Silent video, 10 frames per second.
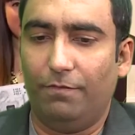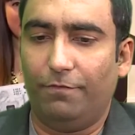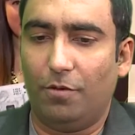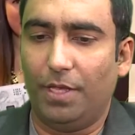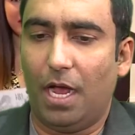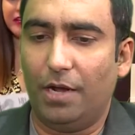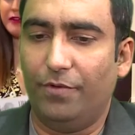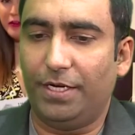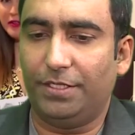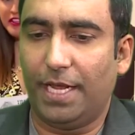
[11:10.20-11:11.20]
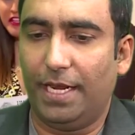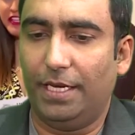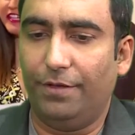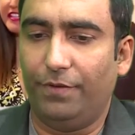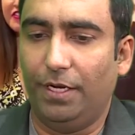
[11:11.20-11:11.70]
from the hardware side, I
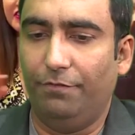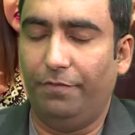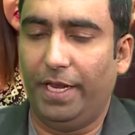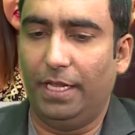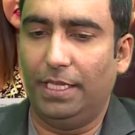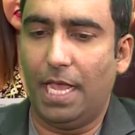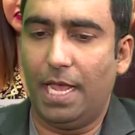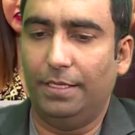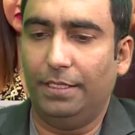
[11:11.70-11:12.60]
definitely feel that